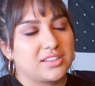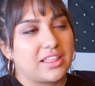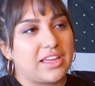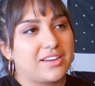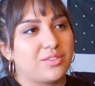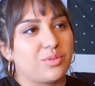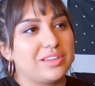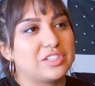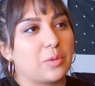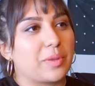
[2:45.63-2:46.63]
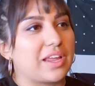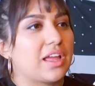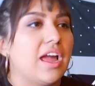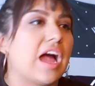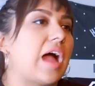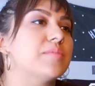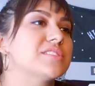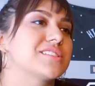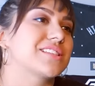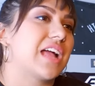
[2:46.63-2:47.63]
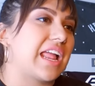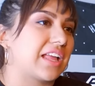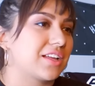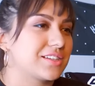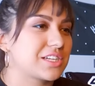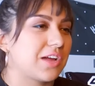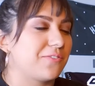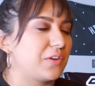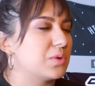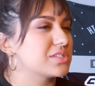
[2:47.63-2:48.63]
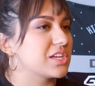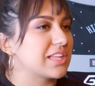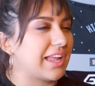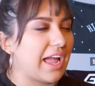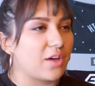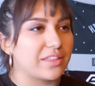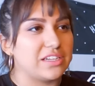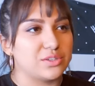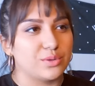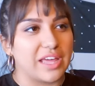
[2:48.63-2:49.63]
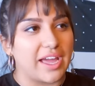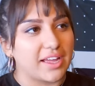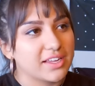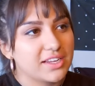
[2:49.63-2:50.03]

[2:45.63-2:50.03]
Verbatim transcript: I think it's really dope. Like, I'm just like confused on like how they do that.